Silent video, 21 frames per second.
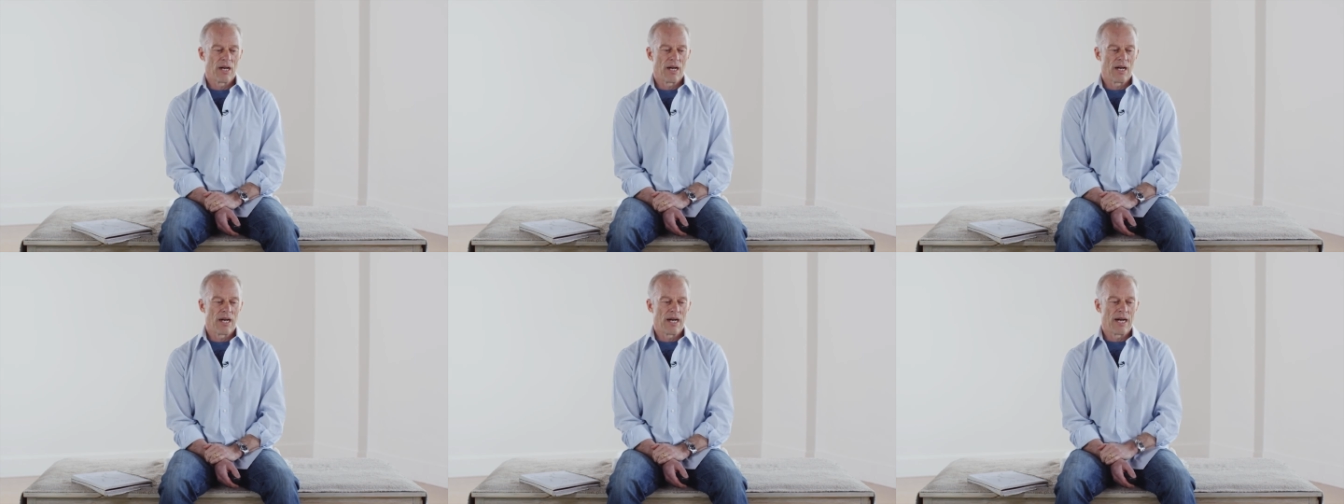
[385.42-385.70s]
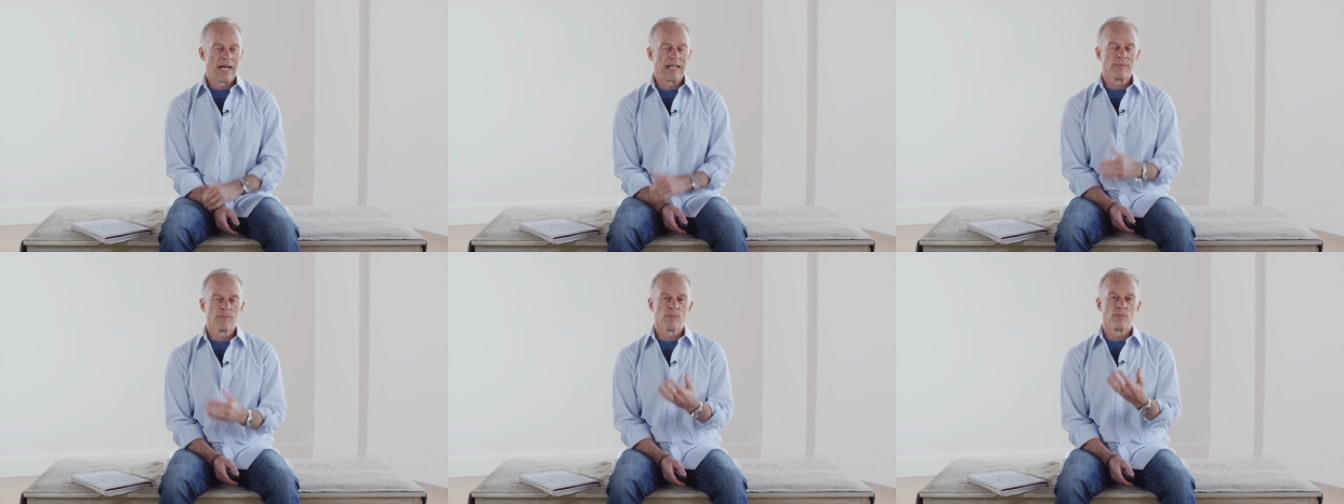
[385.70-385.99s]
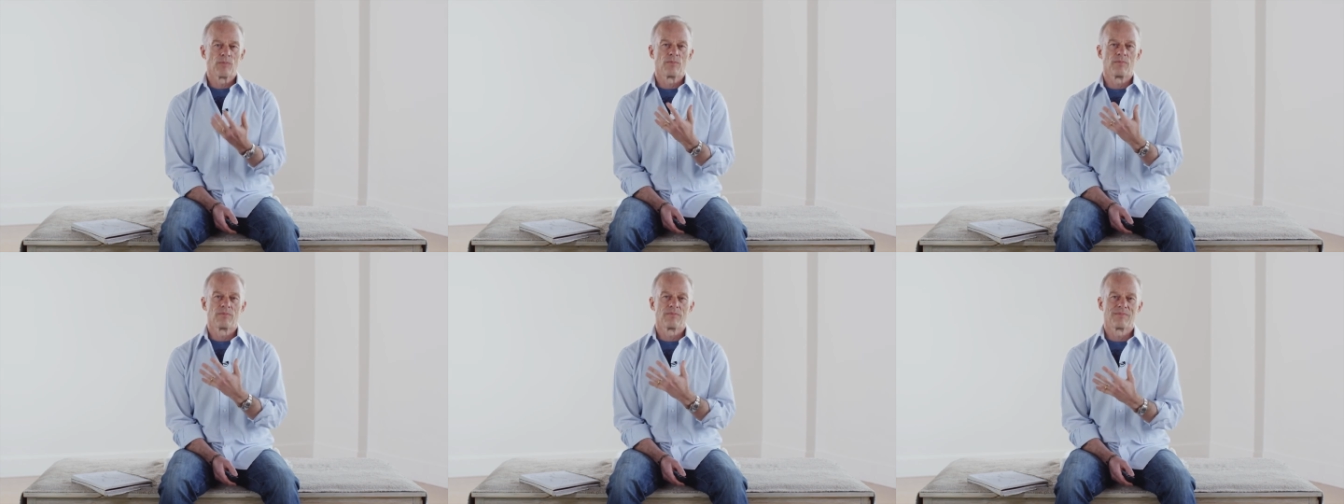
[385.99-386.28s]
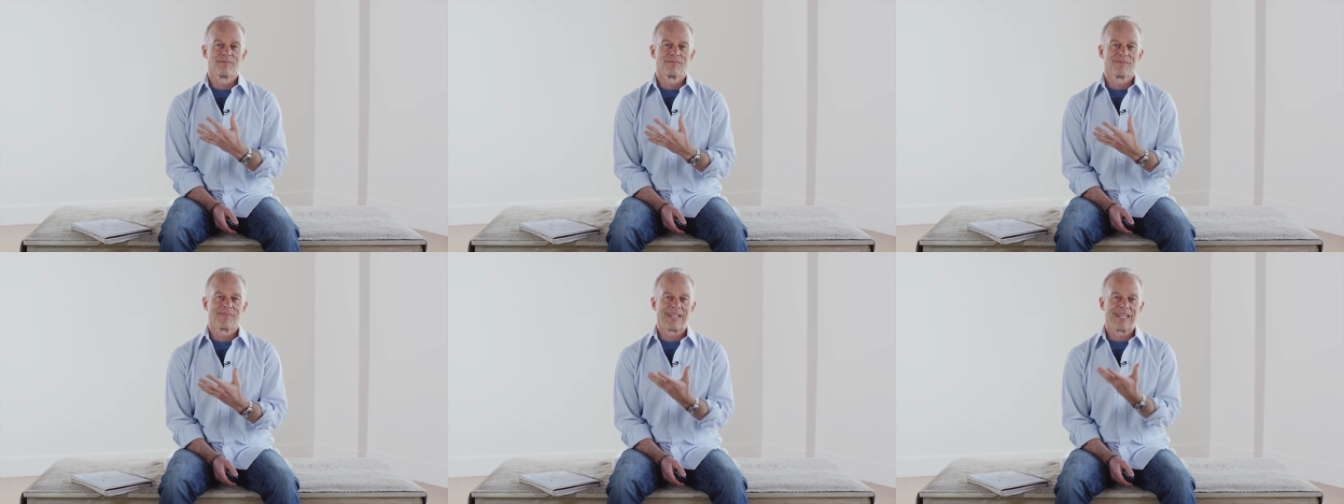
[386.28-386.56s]

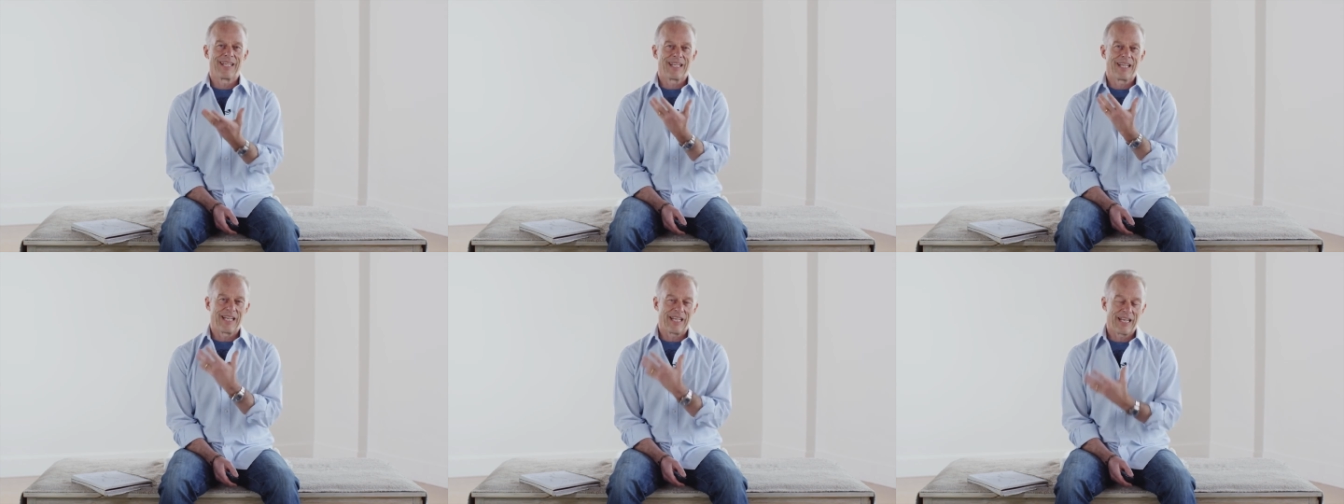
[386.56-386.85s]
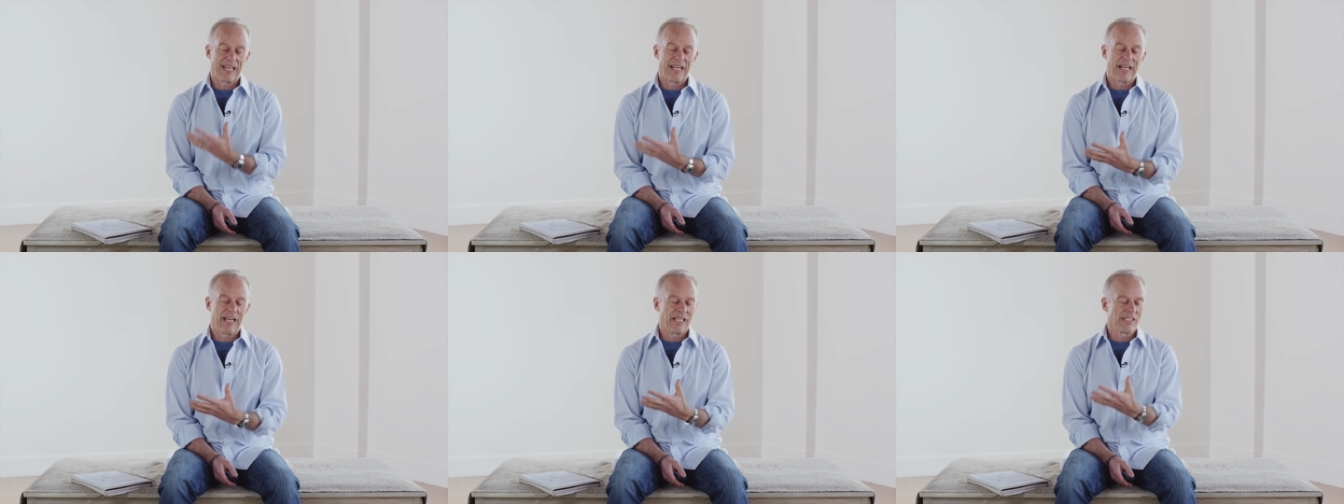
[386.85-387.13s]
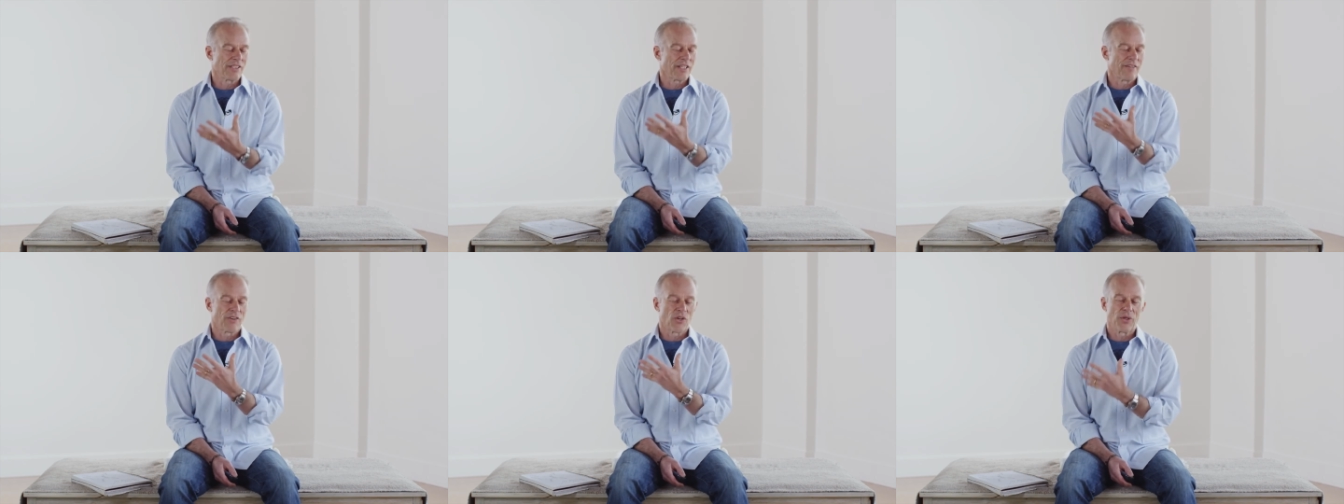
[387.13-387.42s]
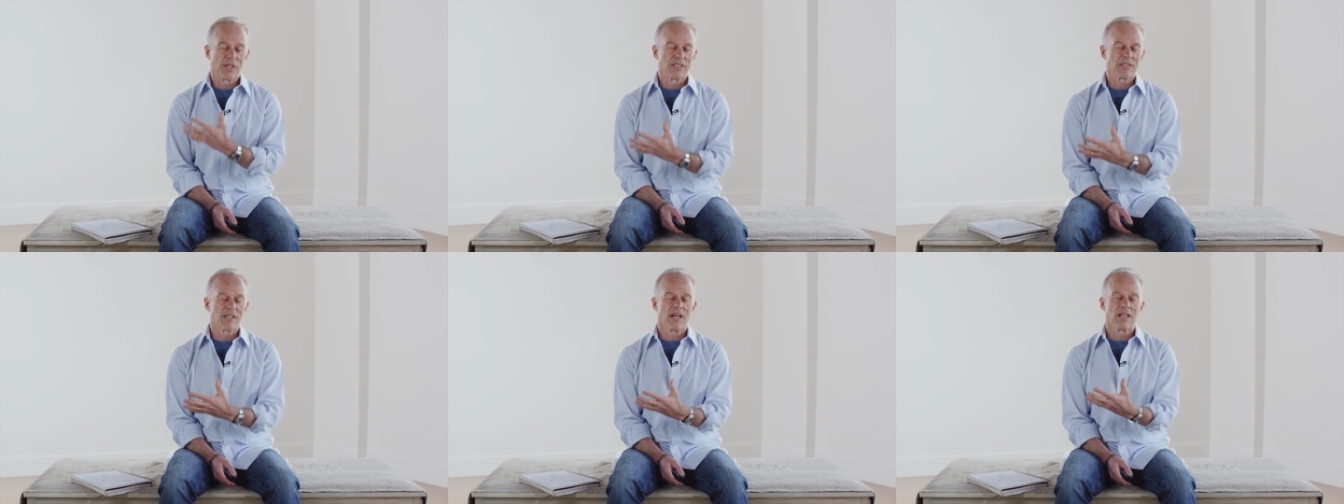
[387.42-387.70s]
and as I've
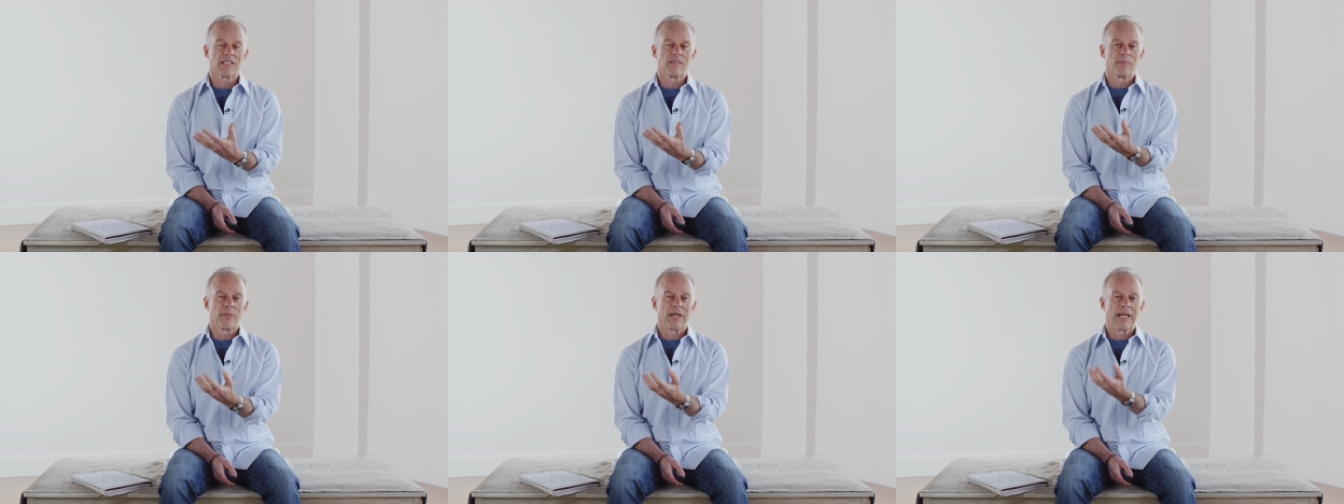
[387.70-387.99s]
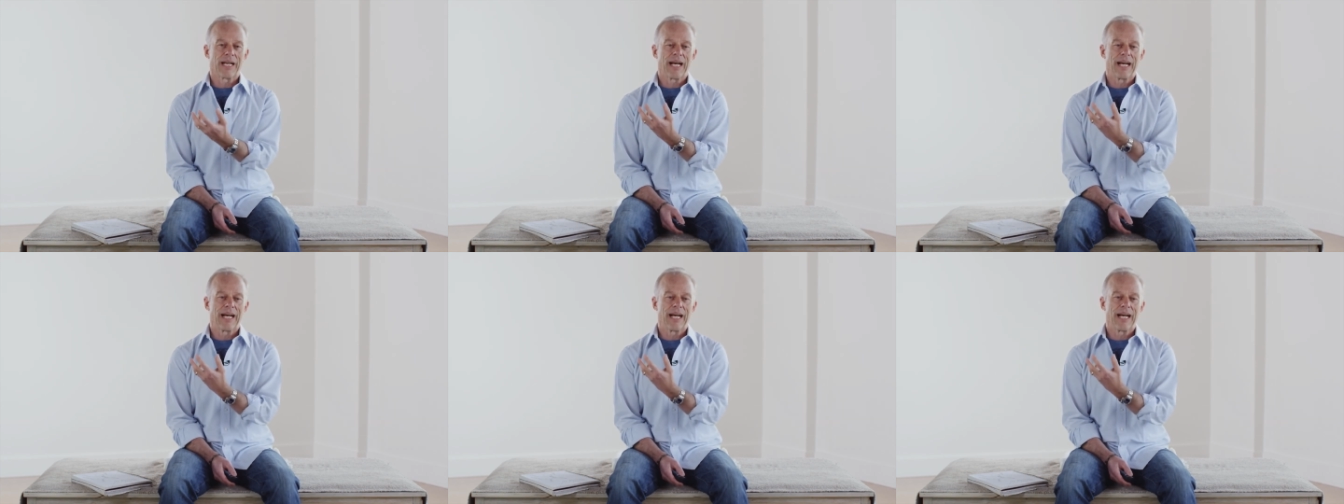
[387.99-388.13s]
already talked about,